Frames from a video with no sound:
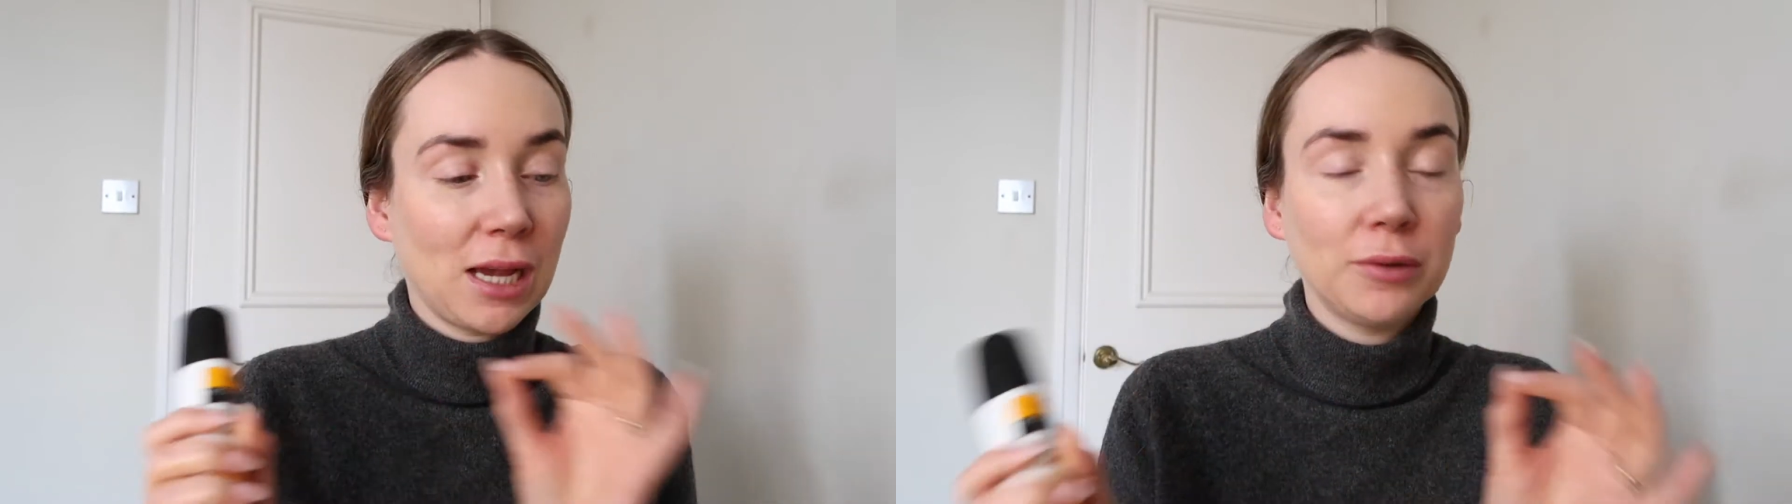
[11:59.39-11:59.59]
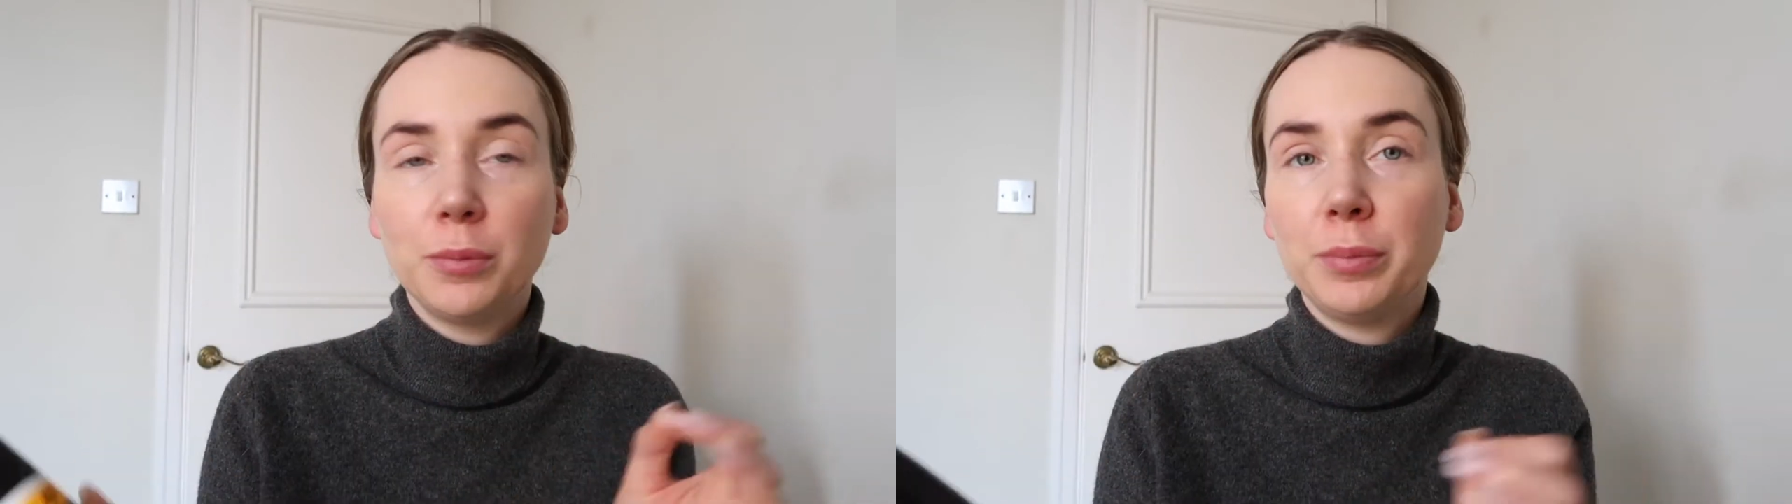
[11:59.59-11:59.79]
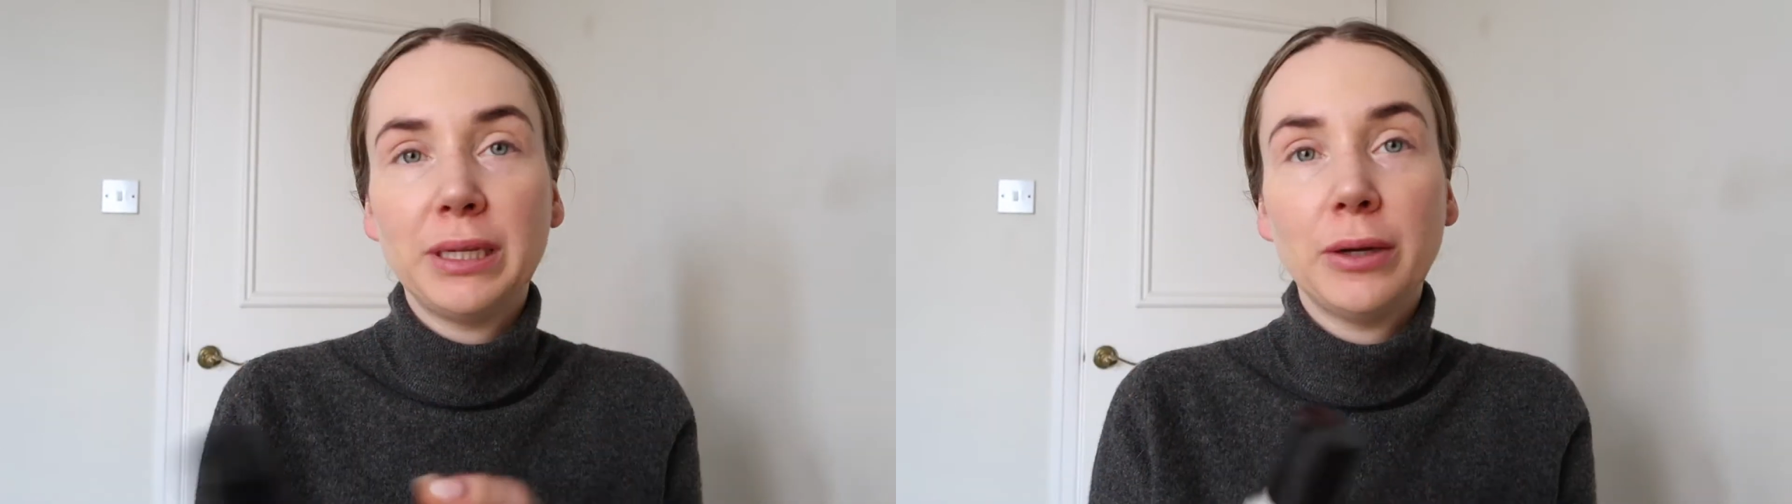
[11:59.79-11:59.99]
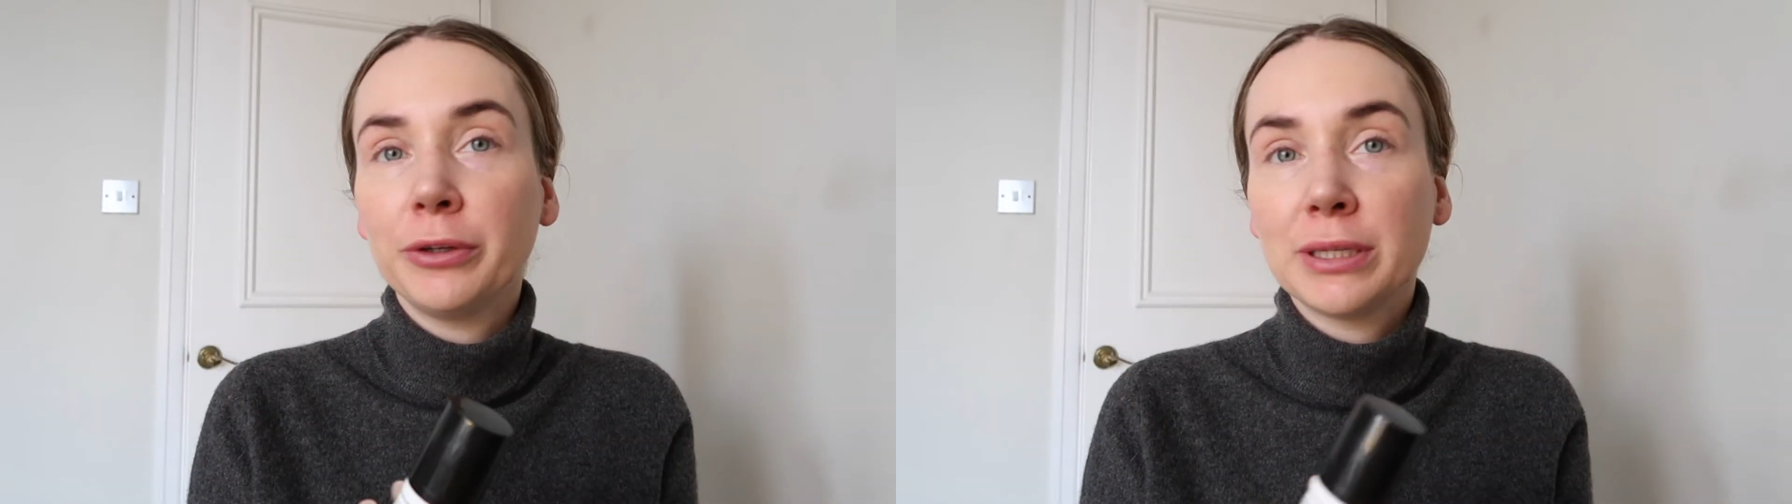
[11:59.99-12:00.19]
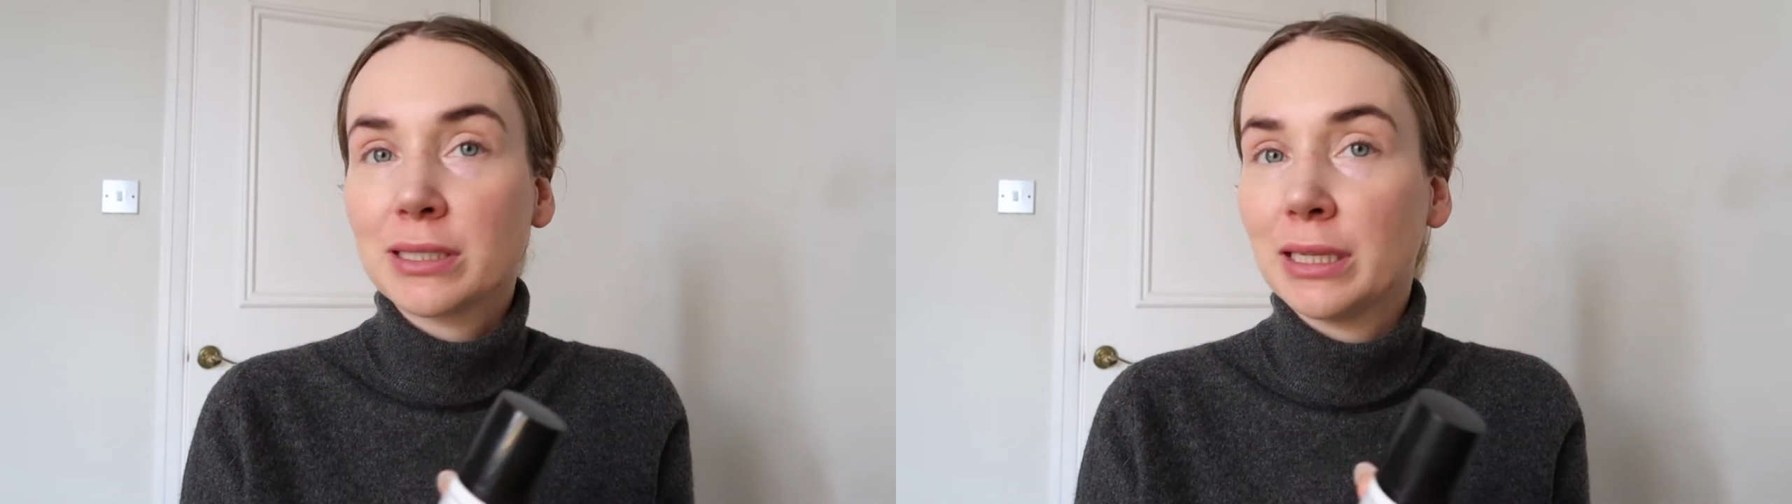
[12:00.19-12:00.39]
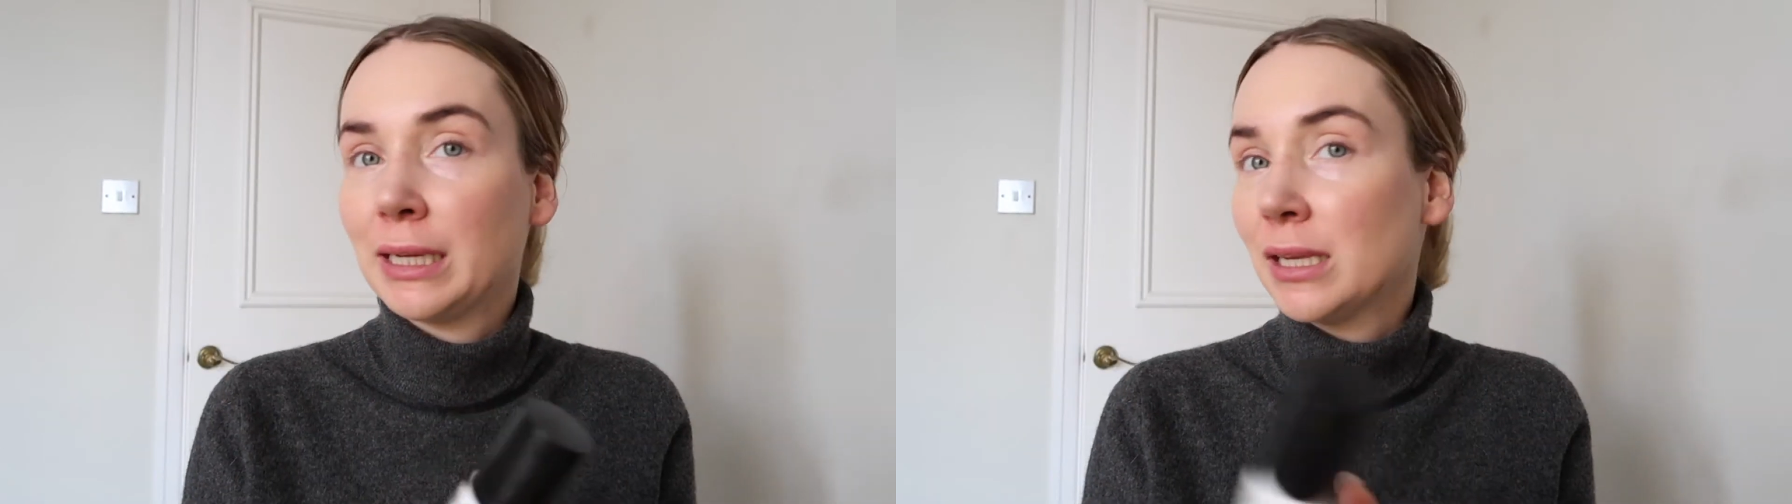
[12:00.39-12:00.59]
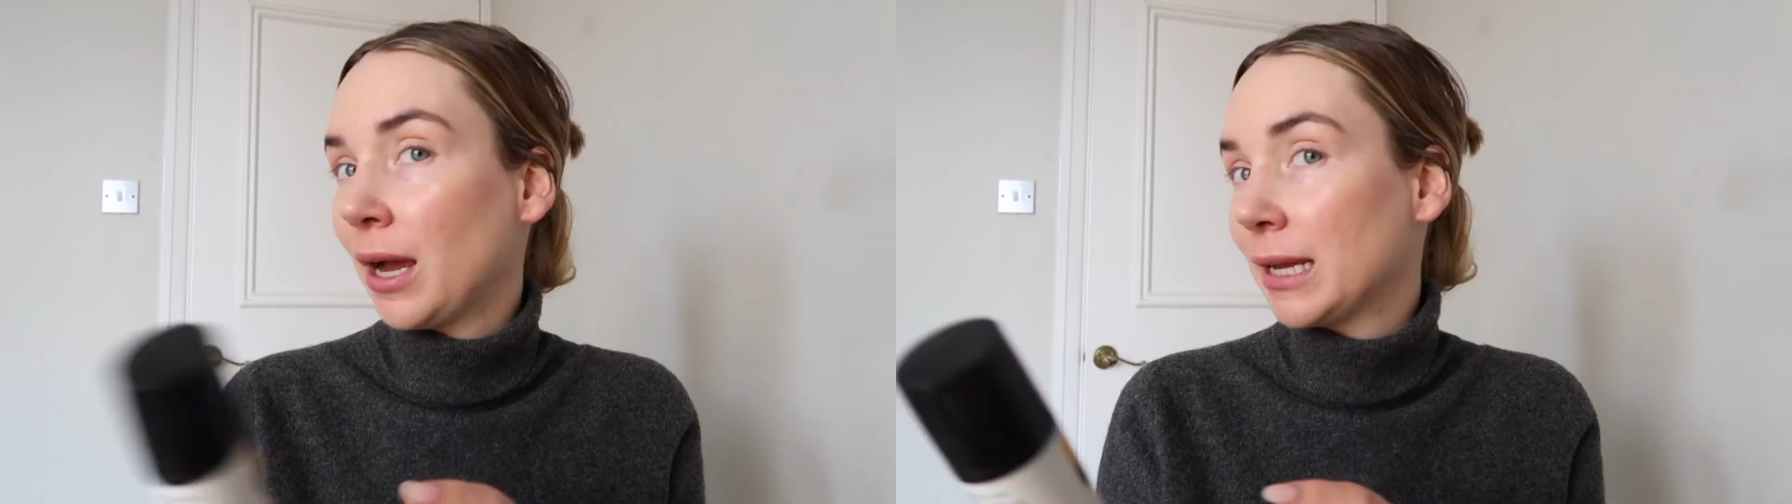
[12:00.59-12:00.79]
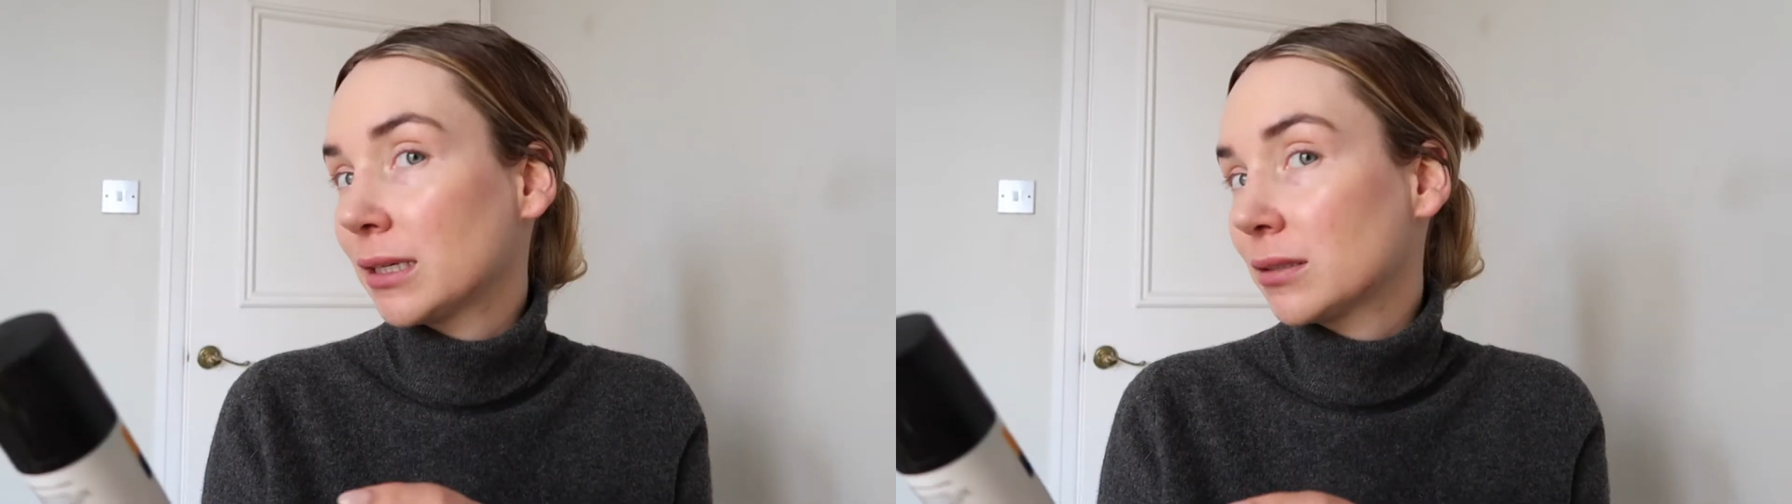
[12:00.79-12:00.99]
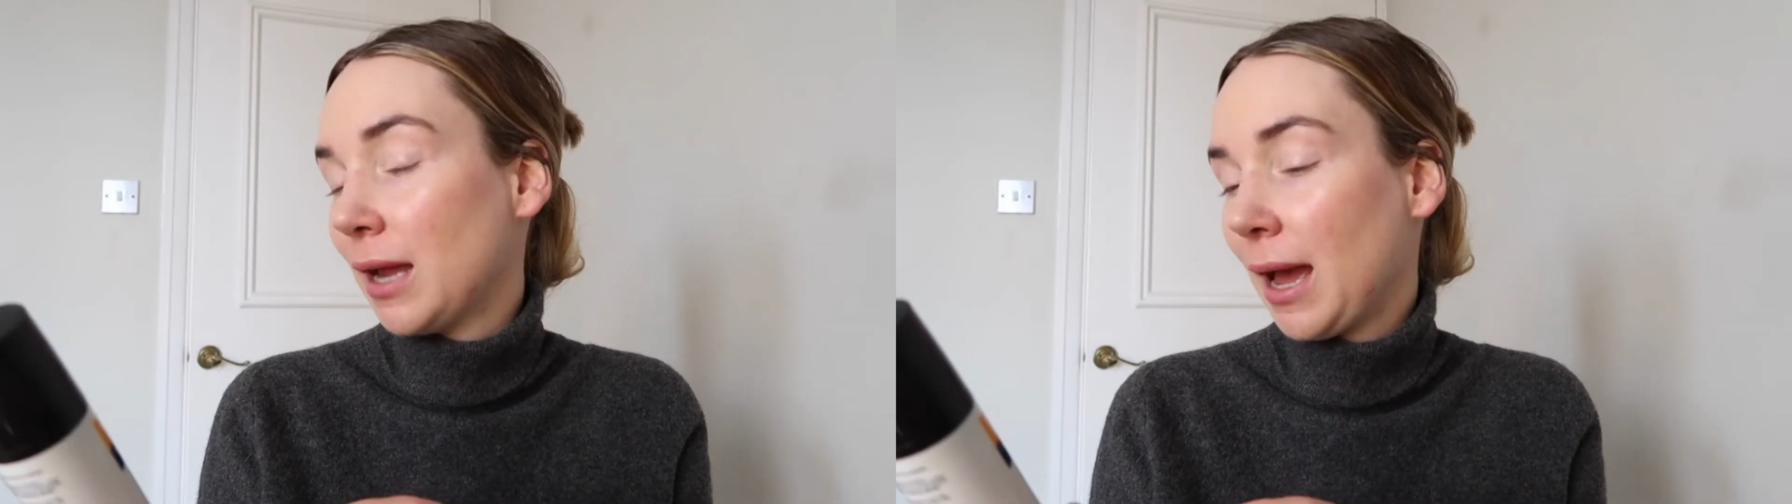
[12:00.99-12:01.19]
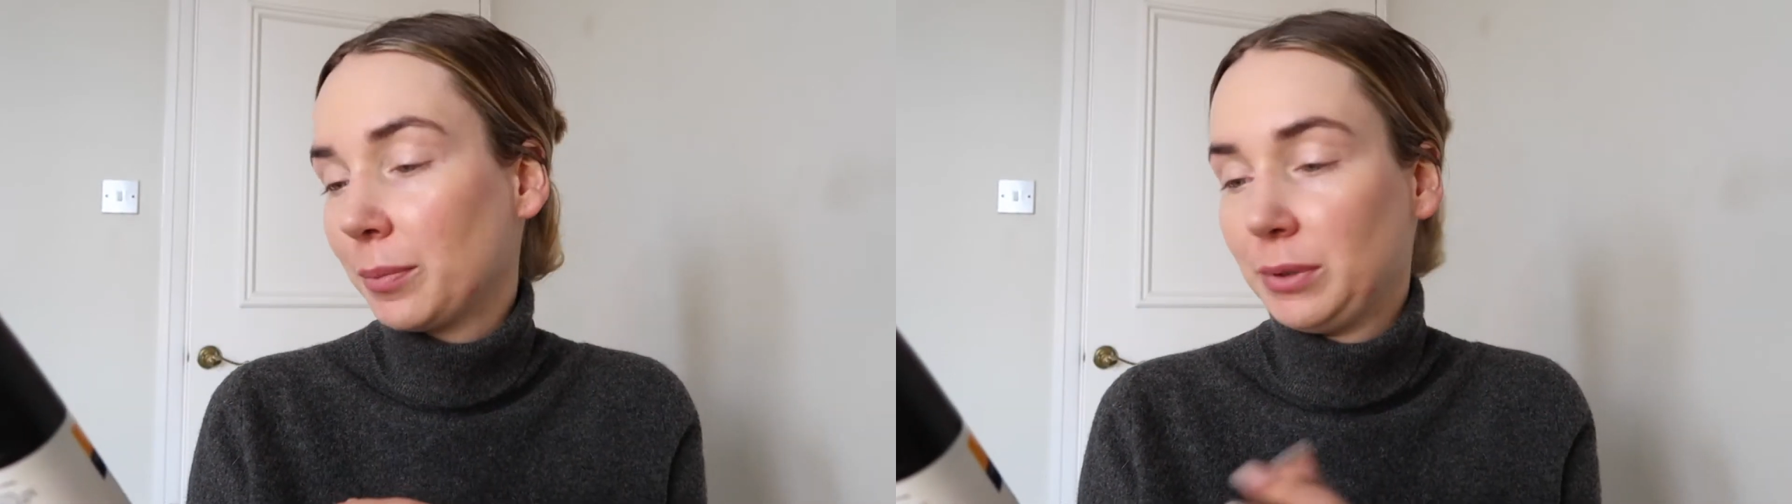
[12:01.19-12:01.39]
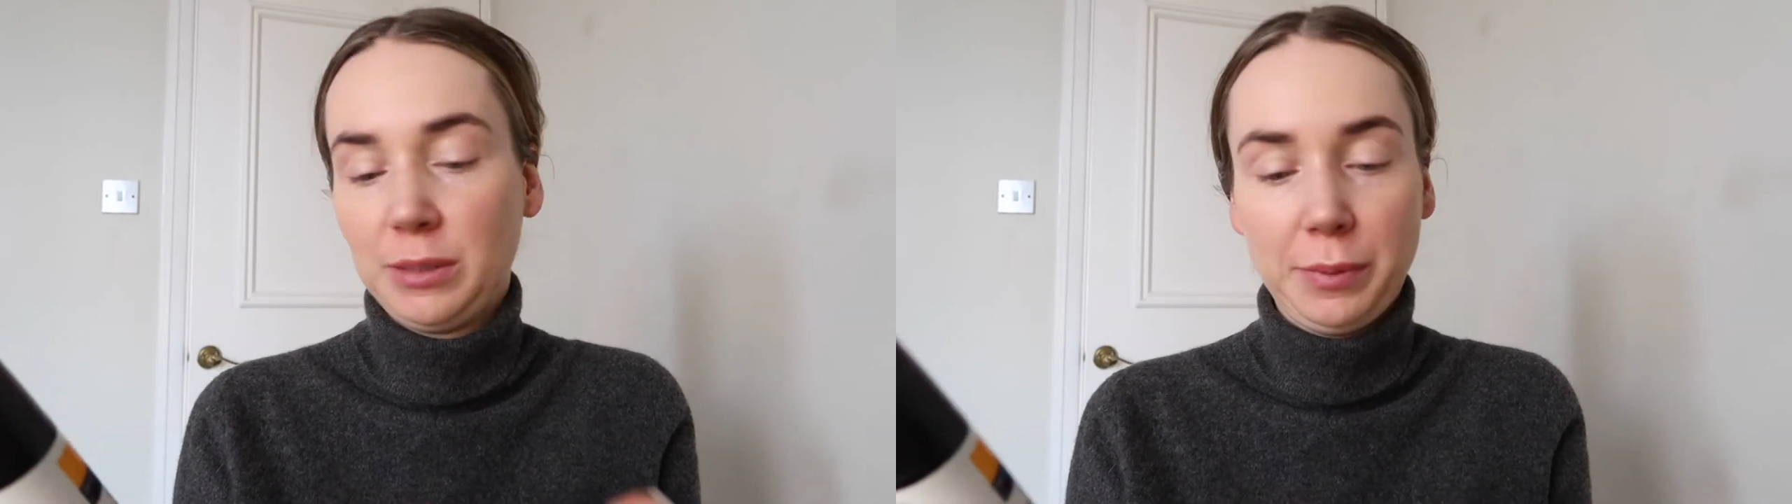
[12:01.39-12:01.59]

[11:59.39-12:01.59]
I would be honestly like the happiest